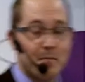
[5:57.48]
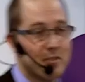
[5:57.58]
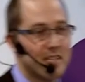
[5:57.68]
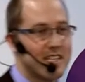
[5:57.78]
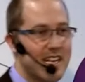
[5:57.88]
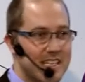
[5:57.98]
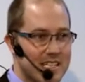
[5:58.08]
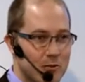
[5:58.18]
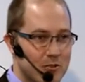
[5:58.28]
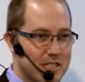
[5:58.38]
but in the end
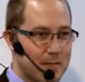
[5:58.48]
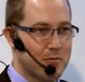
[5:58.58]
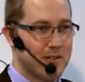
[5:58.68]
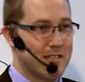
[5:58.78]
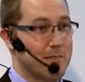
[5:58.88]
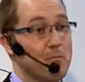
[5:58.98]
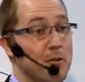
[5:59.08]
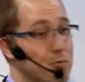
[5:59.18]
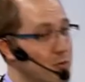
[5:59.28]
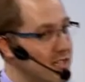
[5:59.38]
they were separated.
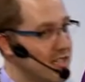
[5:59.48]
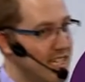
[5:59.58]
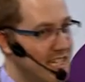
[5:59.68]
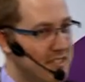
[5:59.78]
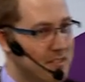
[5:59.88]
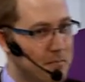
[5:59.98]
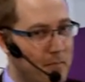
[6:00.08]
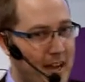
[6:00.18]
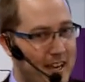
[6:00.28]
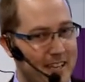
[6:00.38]
But we need the
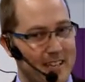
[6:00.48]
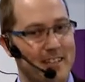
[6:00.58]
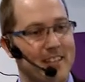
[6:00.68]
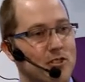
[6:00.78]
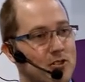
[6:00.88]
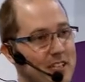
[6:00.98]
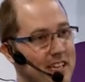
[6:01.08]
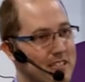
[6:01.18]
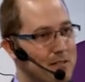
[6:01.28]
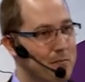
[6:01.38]
pack to
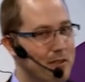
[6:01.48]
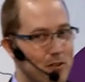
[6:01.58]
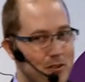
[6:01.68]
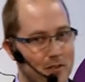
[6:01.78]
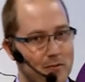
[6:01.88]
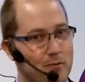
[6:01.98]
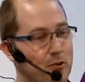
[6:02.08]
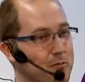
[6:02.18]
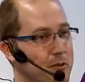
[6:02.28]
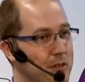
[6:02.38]
get the milk
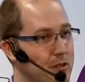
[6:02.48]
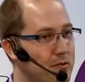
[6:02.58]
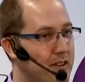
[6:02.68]
from the milk